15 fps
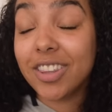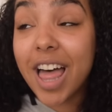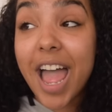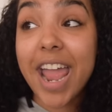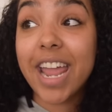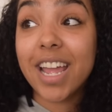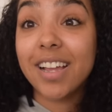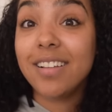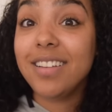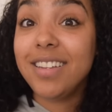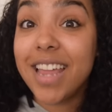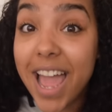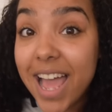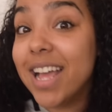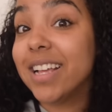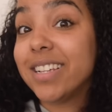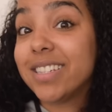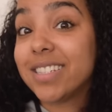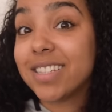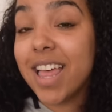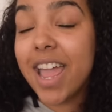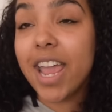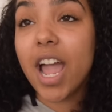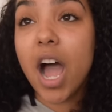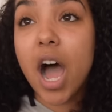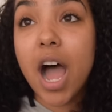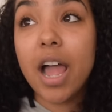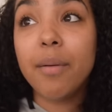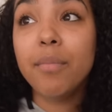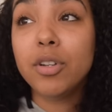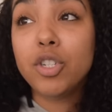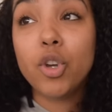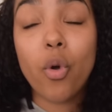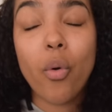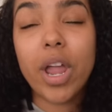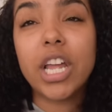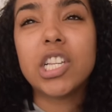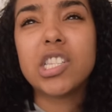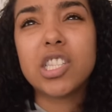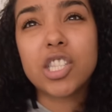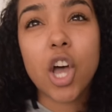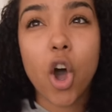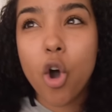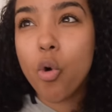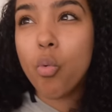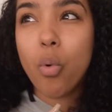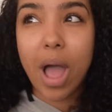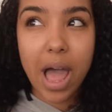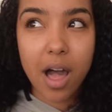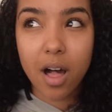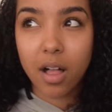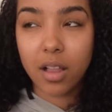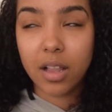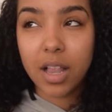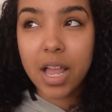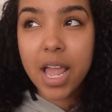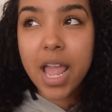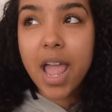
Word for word: Like, yes, like I'm doing so well.